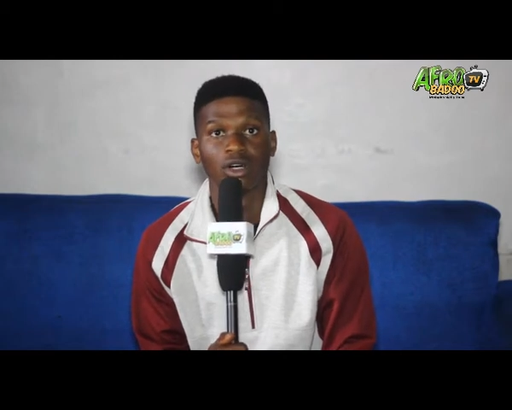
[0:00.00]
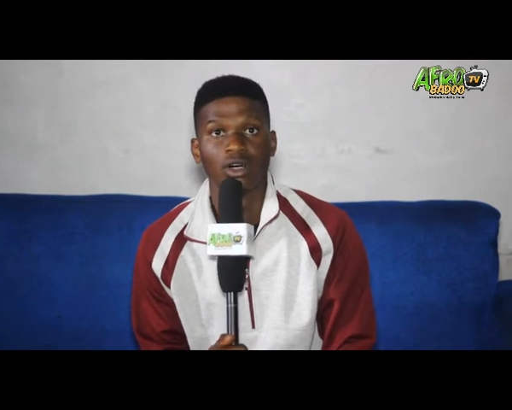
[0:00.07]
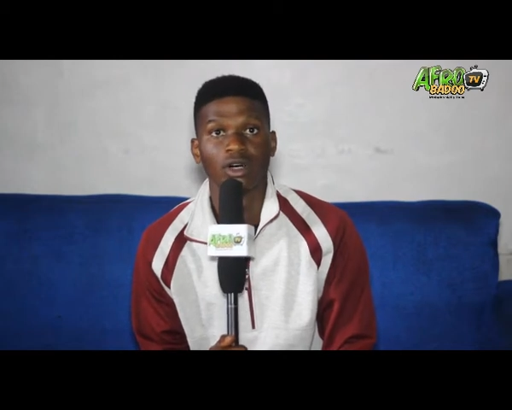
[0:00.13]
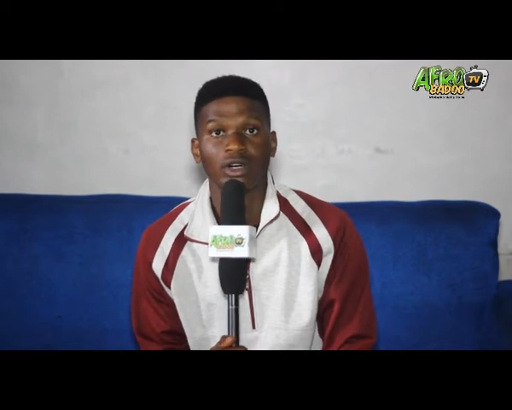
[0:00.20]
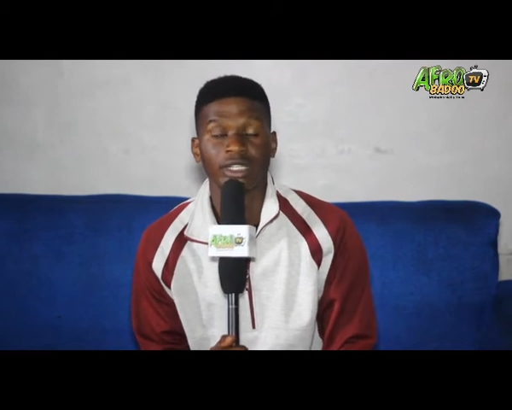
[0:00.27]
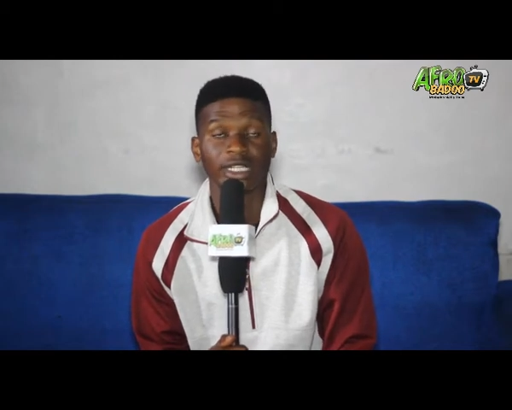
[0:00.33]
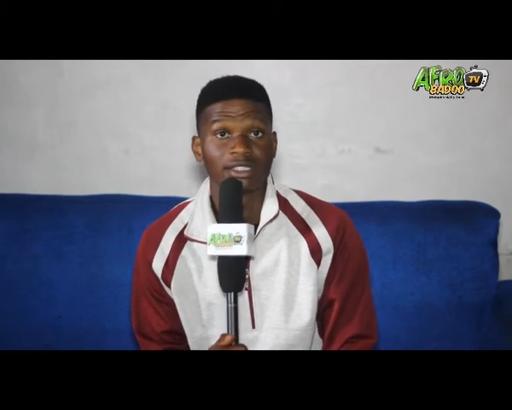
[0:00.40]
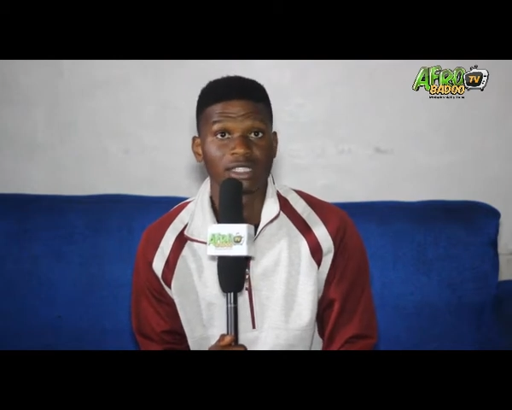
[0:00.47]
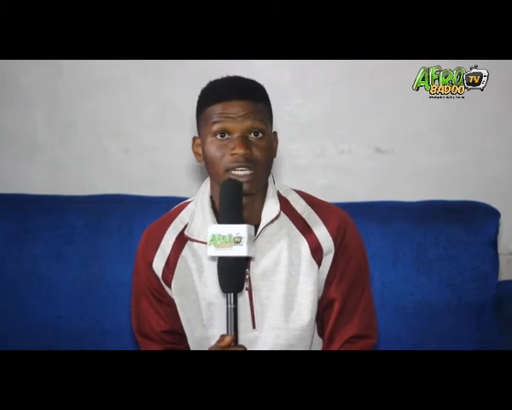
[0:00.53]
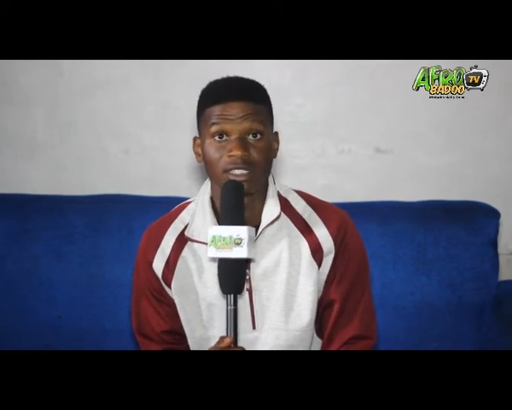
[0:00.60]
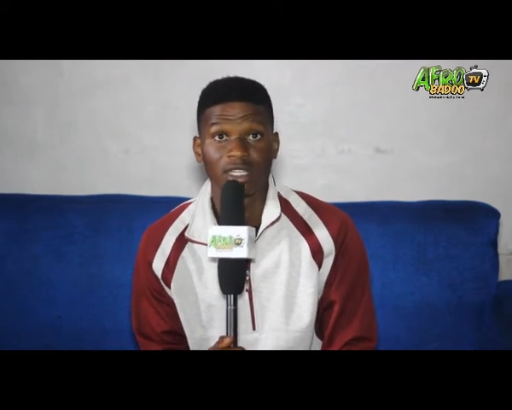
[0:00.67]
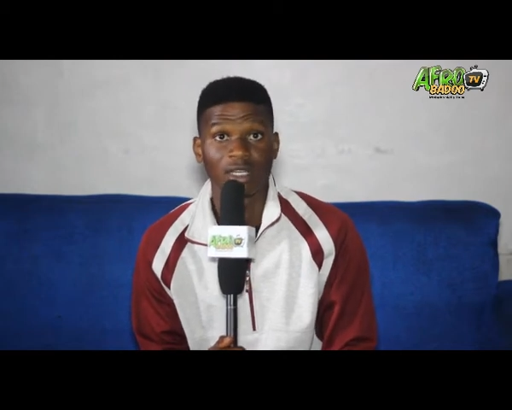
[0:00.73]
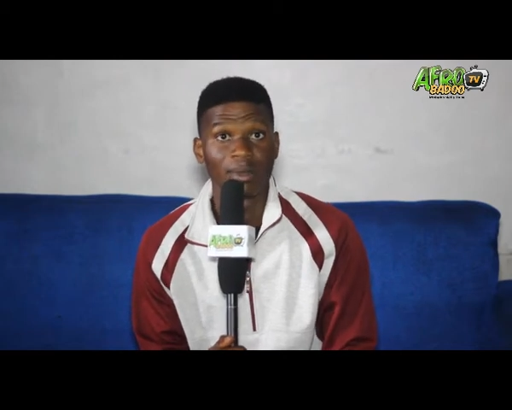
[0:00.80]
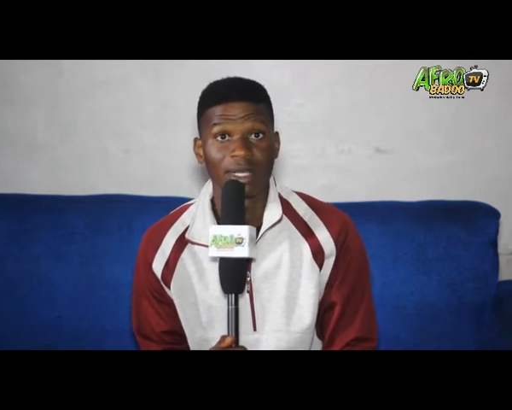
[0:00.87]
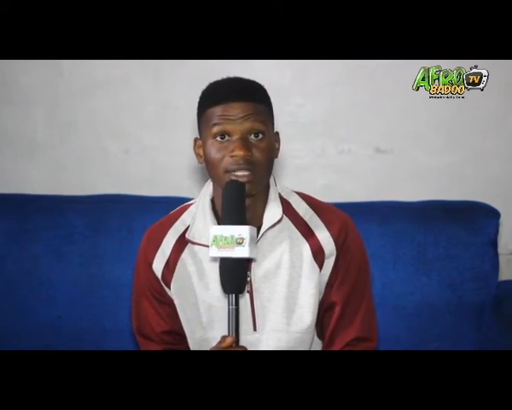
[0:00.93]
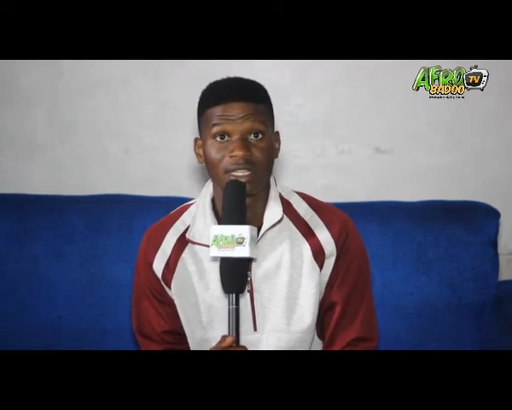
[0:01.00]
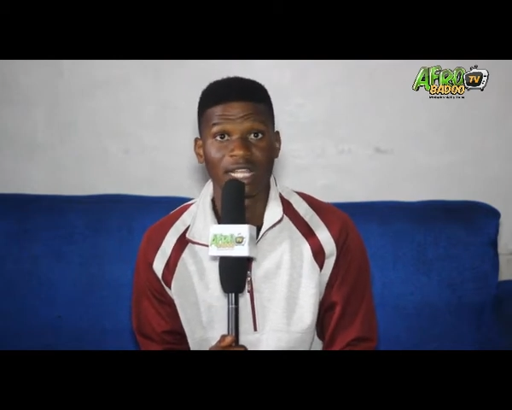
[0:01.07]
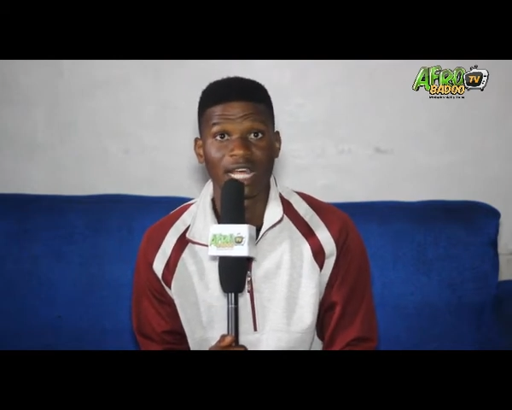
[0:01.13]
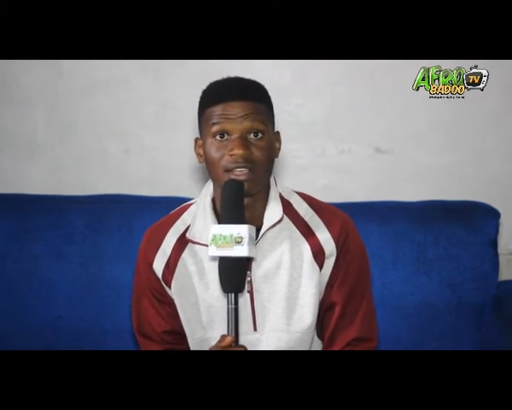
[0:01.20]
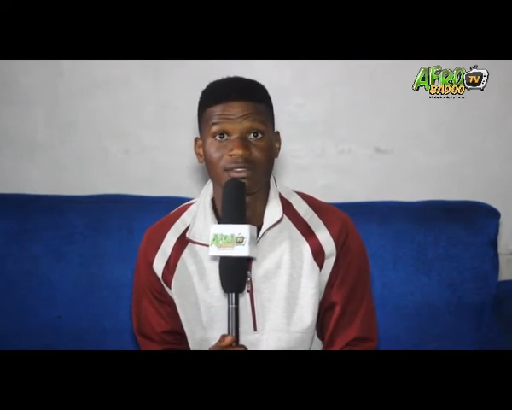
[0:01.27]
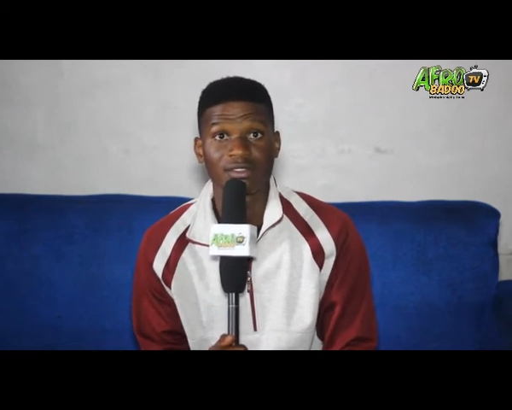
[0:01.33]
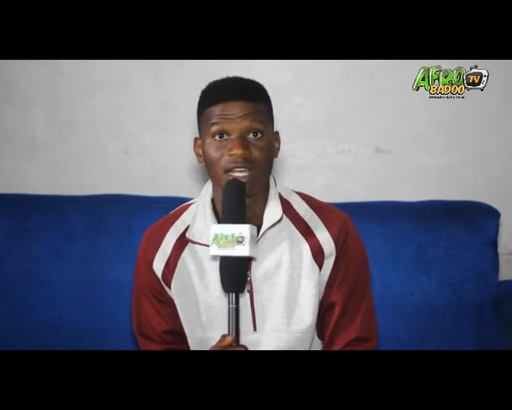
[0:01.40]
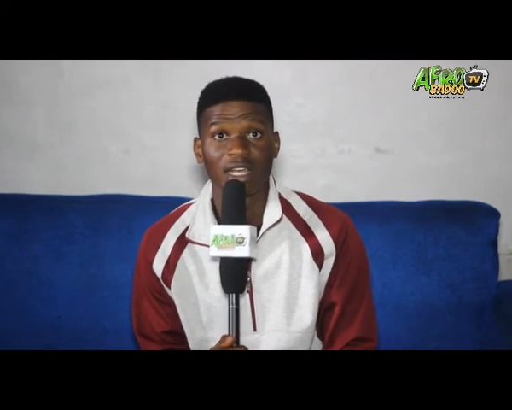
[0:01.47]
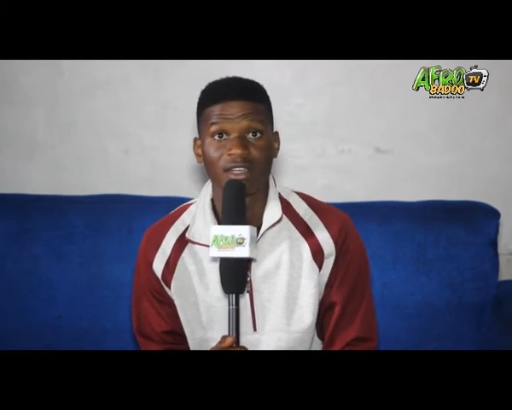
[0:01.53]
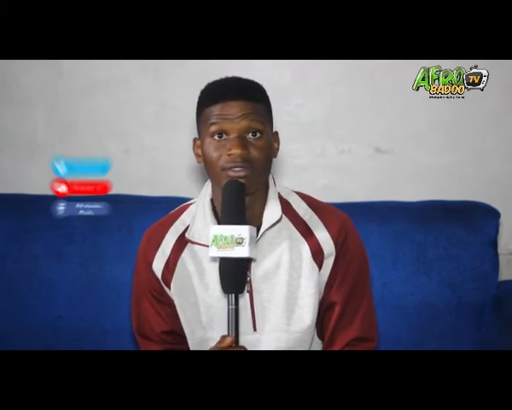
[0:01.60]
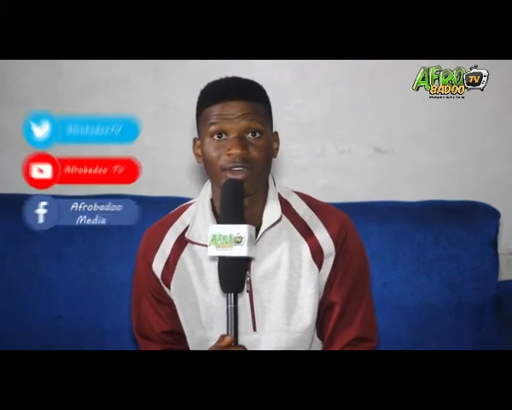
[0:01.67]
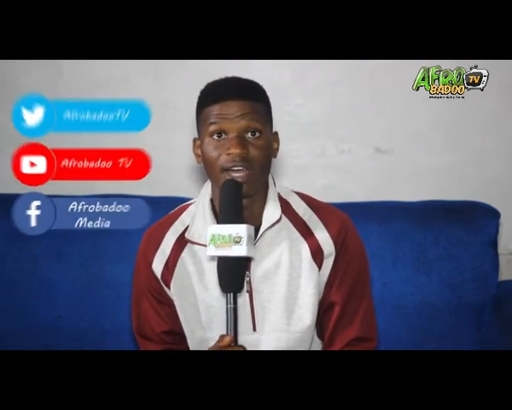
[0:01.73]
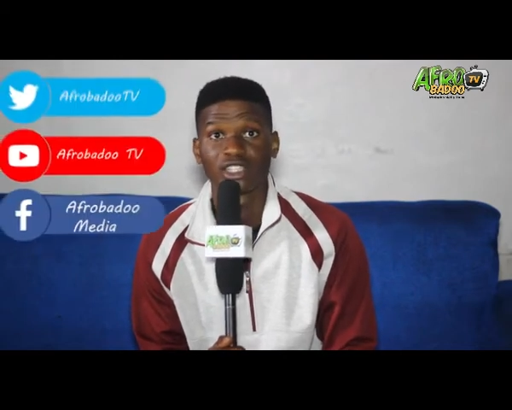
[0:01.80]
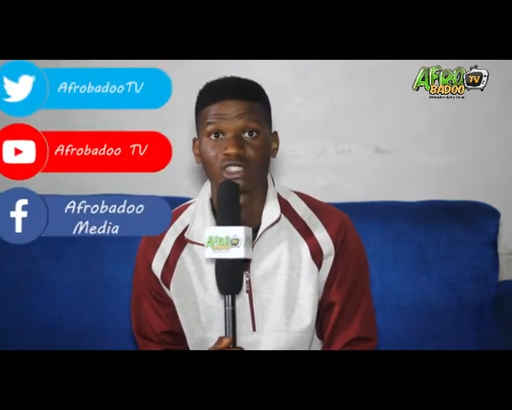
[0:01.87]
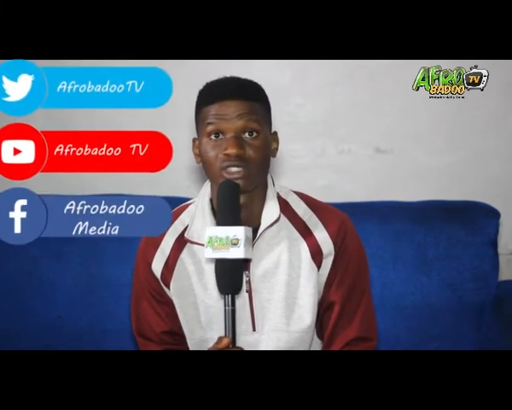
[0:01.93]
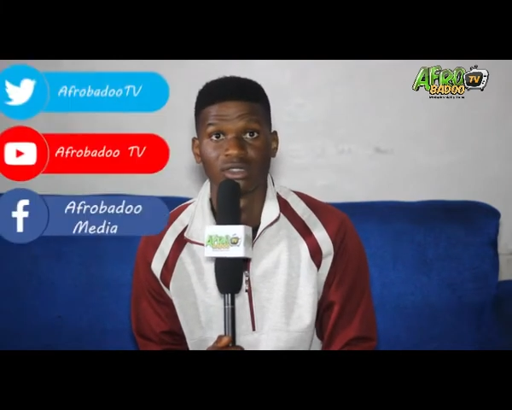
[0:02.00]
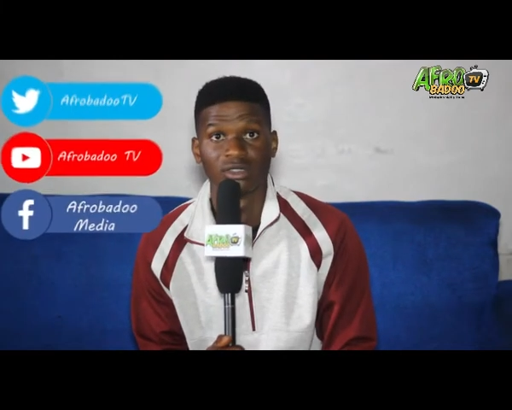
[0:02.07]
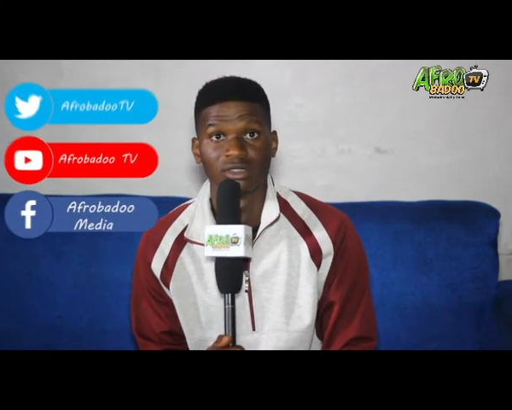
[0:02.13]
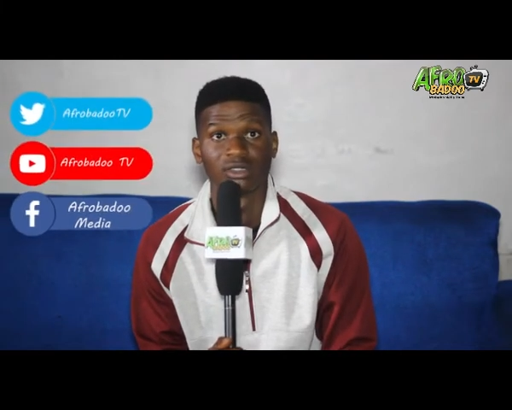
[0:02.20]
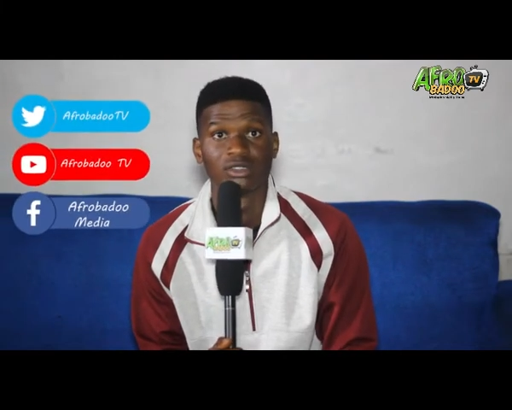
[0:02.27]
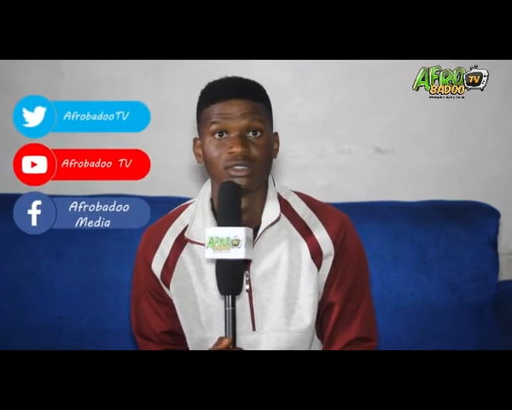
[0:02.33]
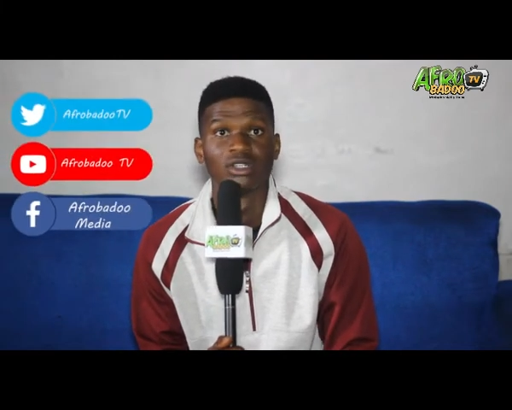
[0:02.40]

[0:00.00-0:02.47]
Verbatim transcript: on entertainment, lifestyle, fashion